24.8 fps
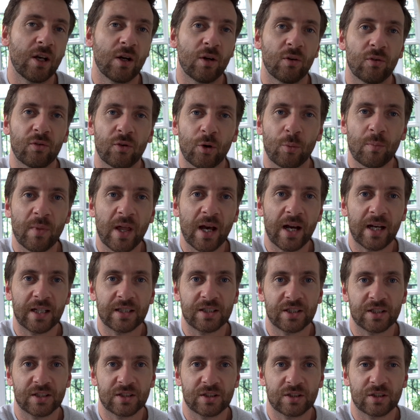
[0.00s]
from that I
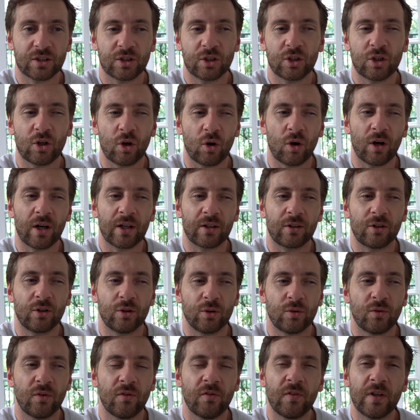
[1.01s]
just got a
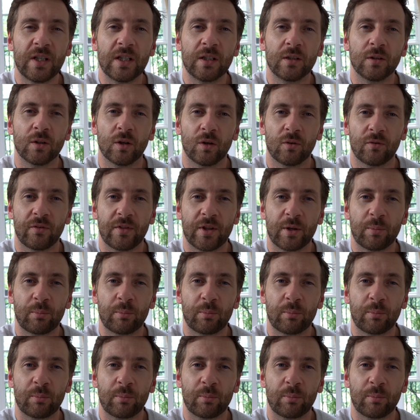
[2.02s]
good feel of the